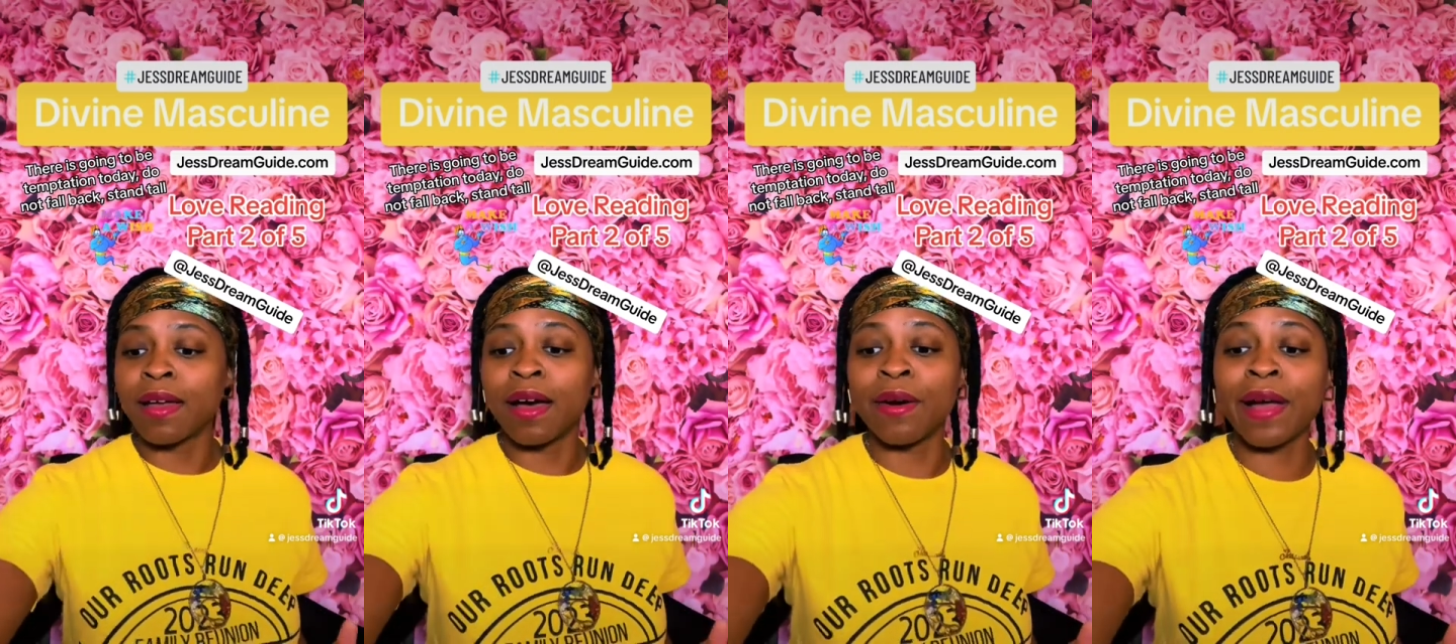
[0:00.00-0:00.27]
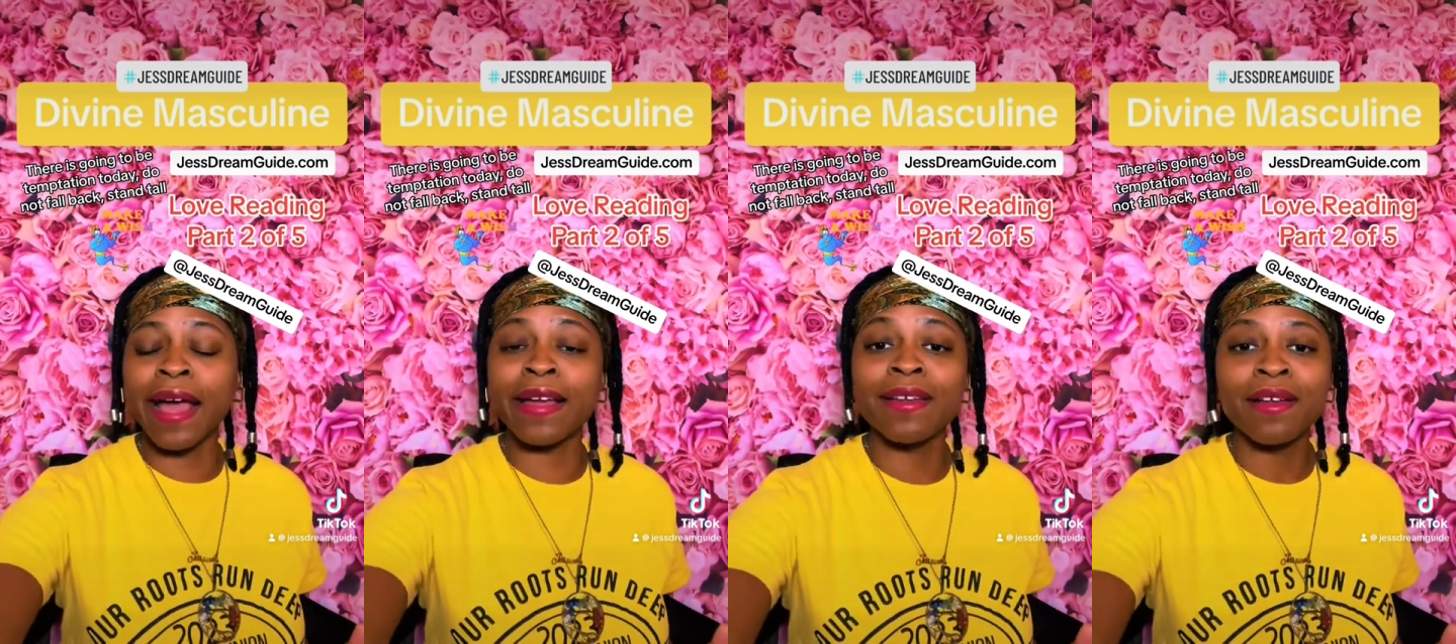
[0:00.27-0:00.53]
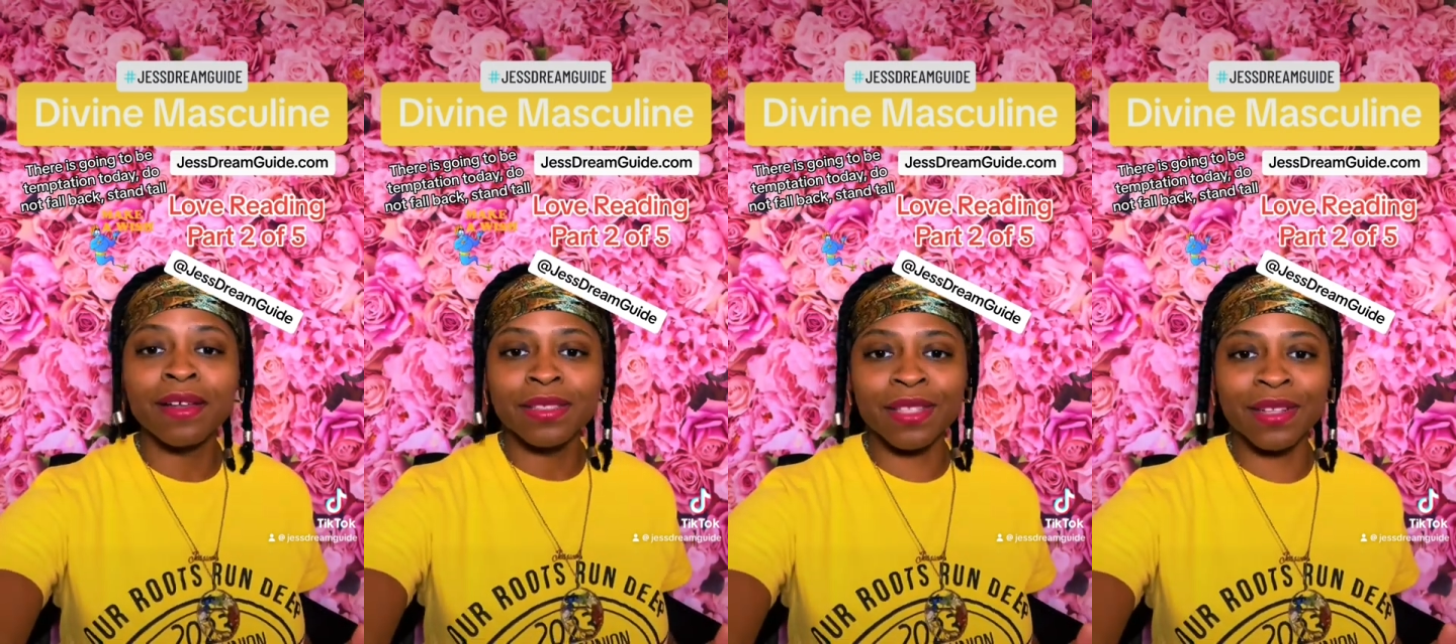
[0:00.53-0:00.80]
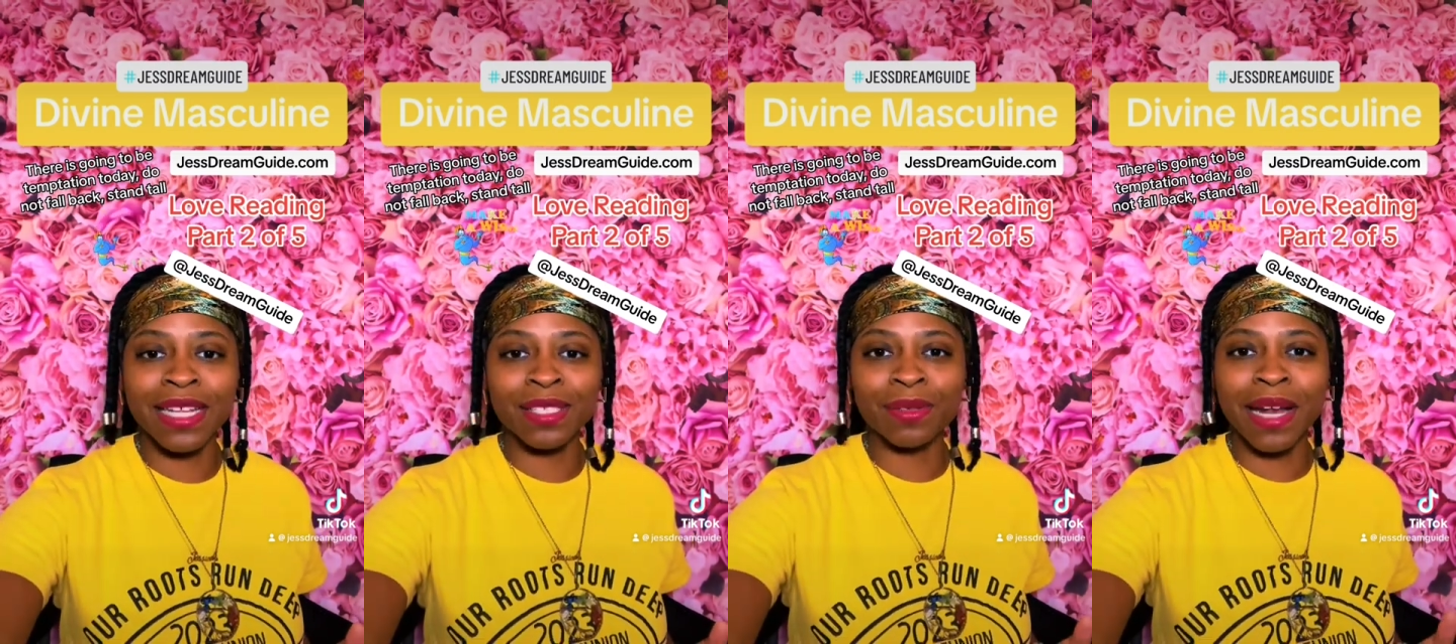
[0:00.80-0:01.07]
Okay? So
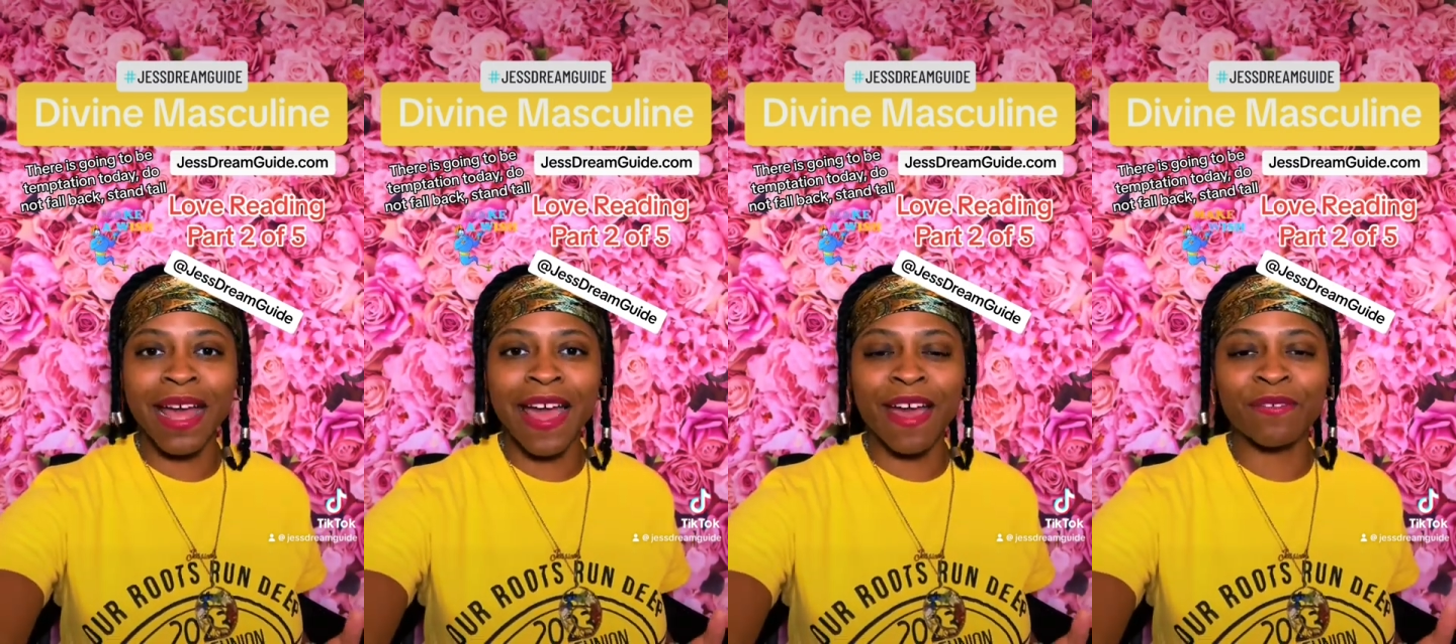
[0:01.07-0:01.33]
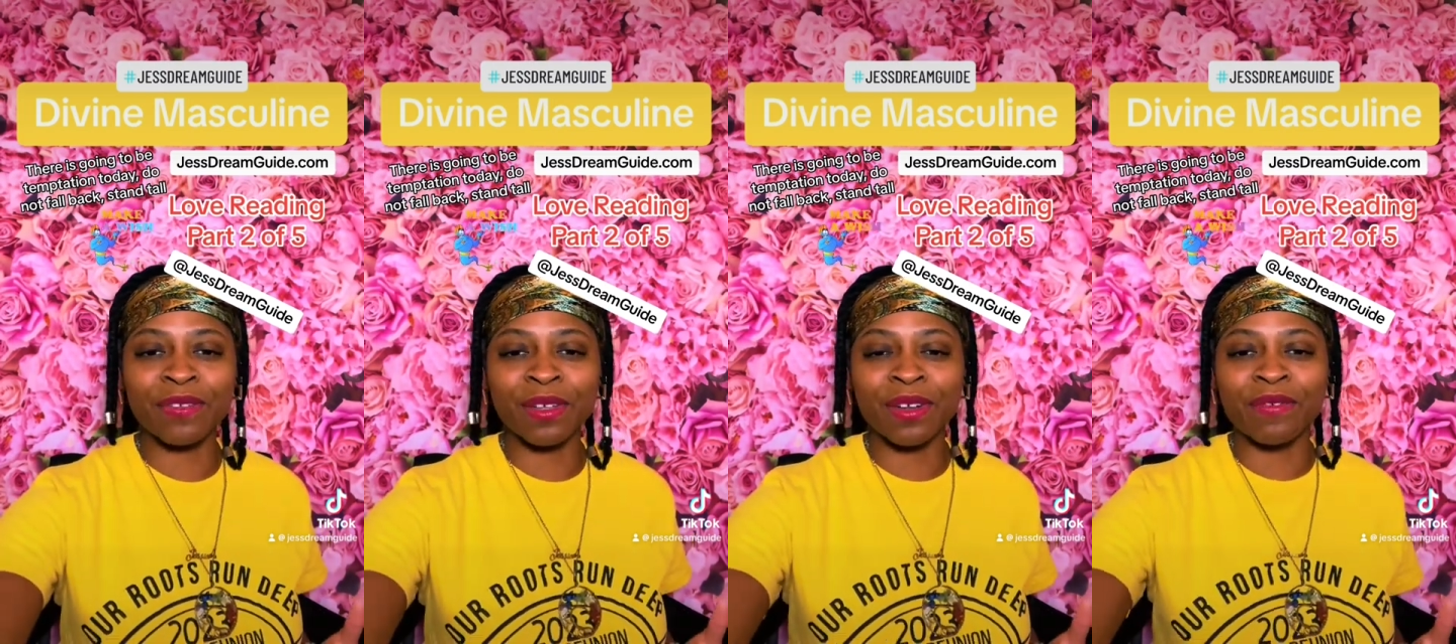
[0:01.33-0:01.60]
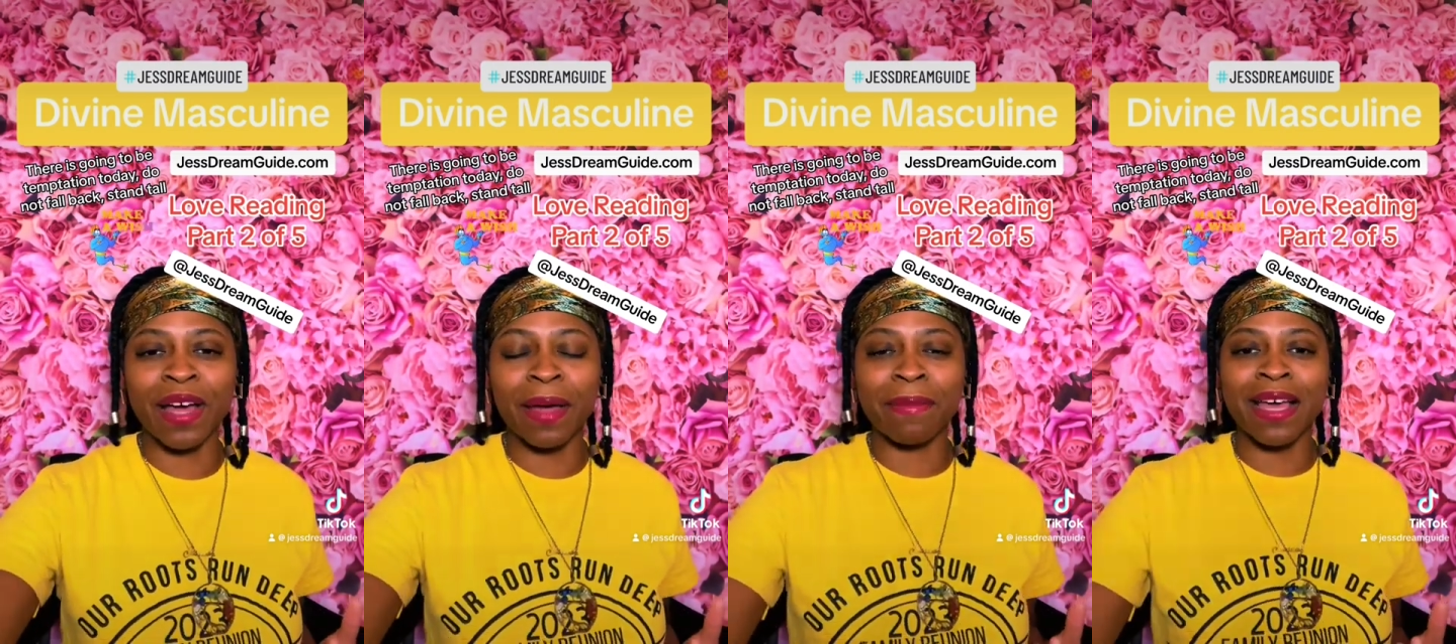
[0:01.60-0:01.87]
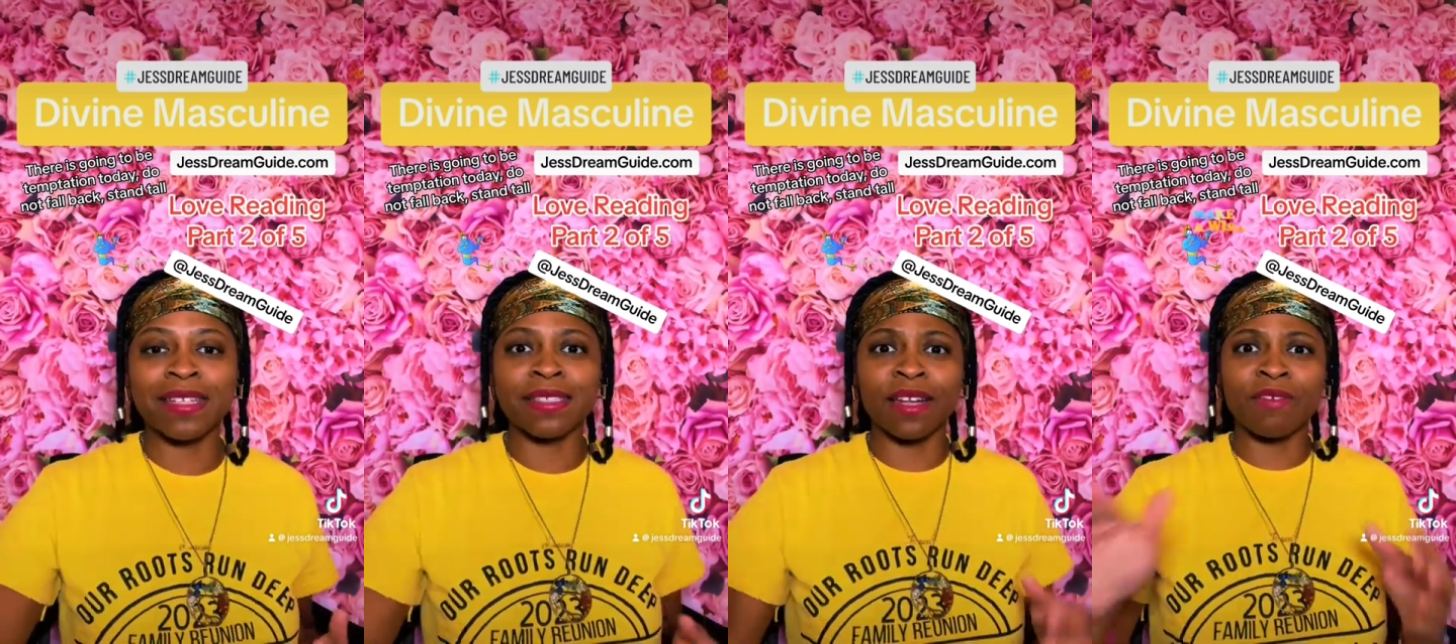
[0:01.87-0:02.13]
that's what I have for you, Divine
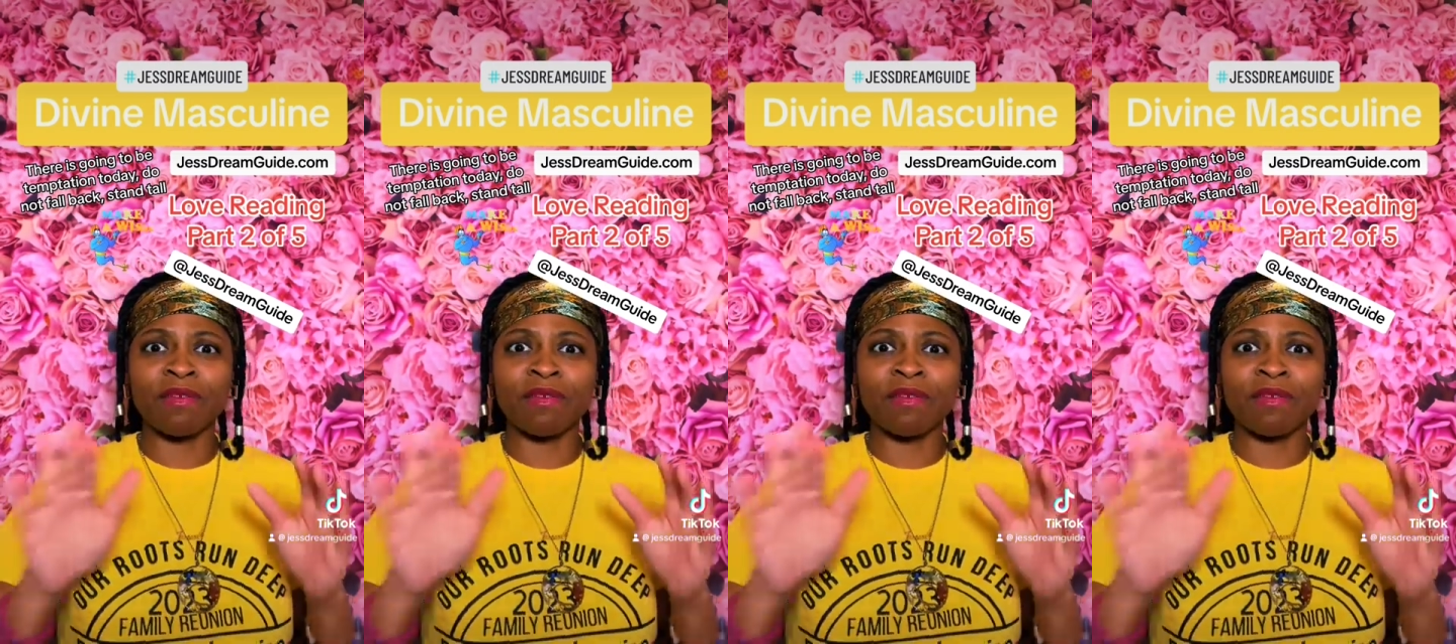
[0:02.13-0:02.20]
Masculine.